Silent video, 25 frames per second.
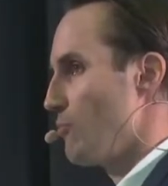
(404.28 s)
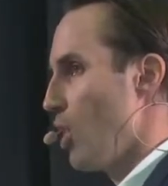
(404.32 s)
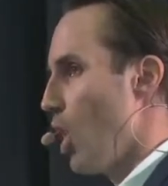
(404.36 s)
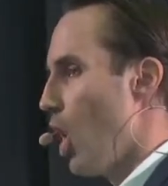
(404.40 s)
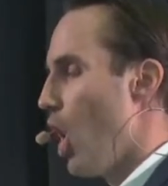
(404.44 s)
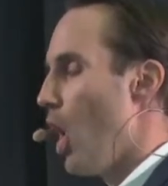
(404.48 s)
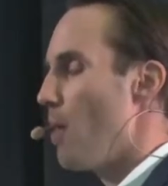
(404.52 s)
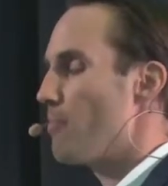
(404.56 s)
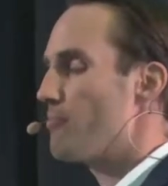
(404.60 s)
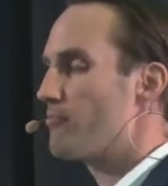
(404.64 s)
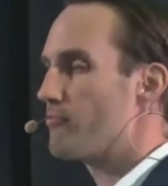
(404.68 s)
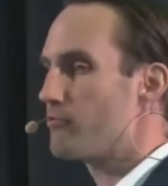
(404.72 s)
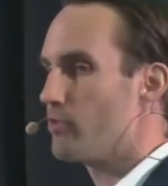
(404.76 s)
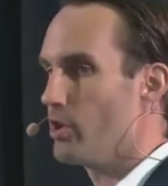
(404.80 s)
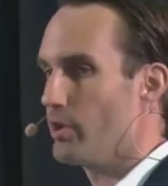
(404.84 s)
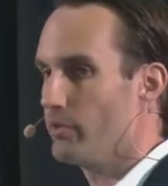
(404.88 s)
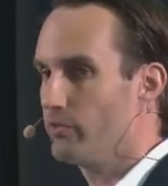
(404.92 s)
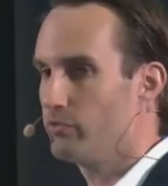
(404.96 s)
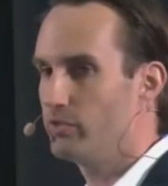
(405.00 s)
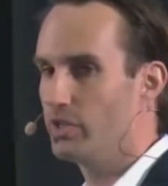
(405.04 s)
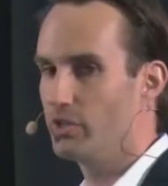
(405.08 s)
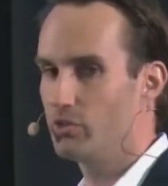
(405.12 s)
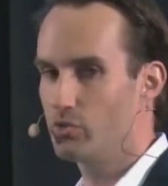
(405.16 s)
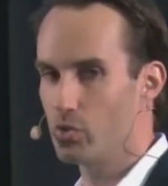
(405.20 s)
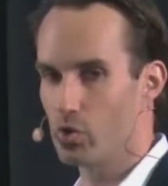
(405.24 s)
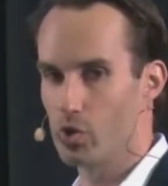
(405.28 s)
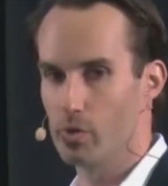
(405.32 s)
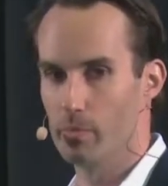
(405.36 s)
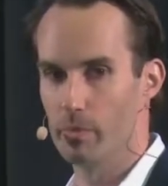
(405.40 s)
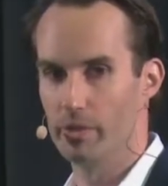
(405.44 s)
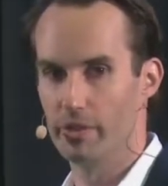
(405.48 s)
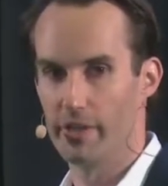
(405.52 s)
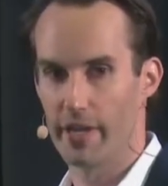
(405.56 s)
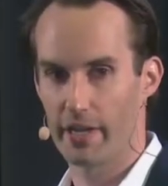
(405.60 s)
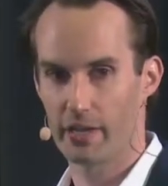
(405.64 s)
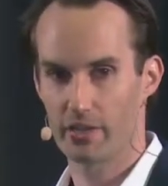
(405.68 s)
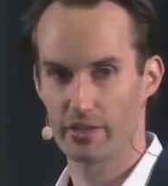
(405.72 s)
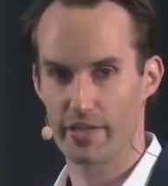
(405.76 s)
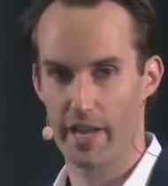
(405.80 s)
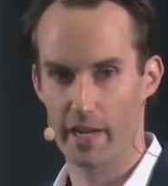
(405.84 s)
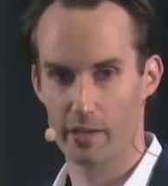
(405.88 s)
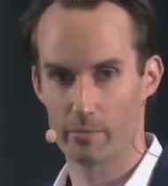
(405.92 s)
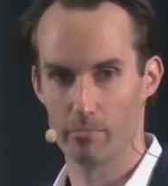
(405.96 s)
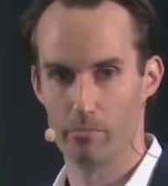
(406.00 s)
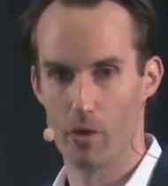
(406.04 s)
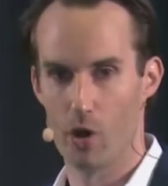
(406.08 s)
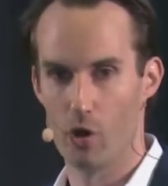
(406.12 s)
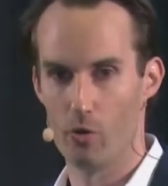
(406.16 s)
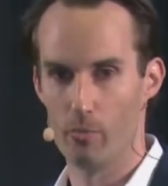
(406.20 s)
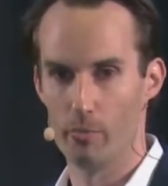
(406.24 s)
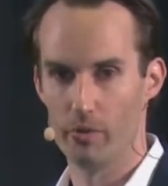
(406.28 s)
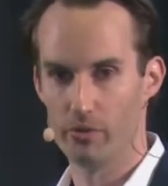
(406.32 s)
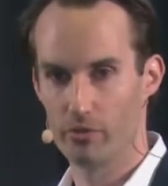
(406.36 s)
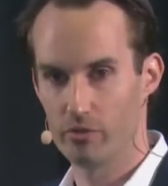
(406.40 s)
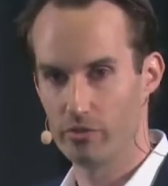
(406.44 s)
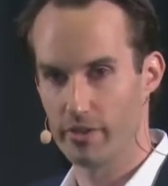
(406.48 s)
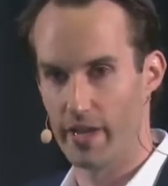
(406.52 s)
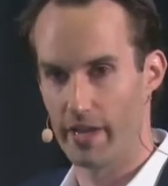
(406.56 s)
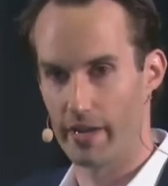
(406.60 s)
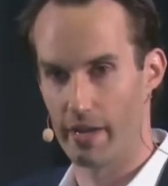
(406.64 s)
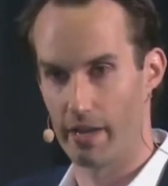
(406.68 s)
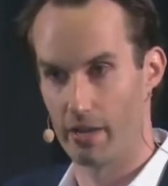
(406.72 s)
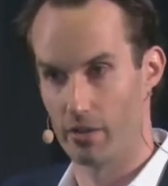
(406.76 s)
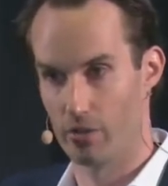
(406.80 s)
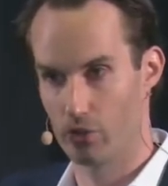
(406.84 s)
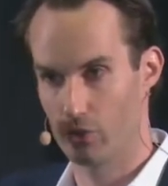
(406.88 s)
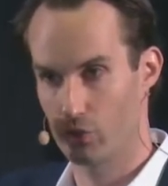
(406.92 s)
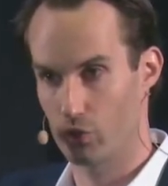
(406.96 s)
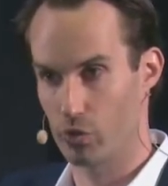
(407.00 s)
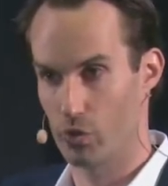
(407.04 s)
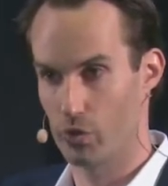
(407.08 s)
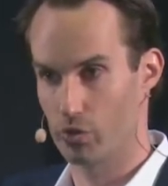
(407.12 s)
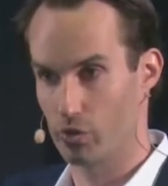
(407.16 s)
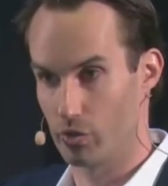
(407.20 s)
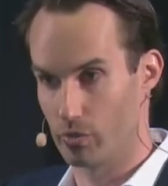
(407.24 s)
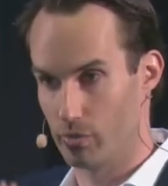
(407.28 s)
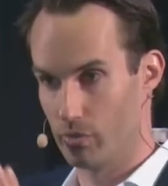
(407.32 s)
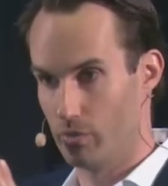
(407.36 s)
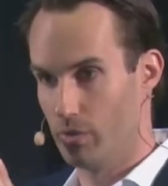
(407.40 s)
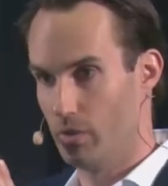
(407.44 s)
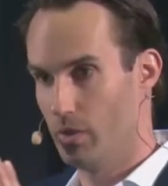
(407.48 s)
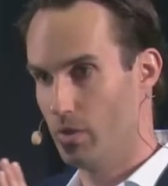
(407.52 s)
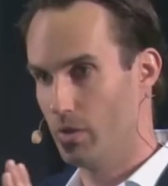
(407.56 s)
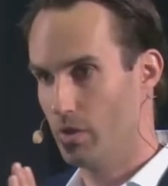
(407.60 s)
upfront determine the exact moment that a certain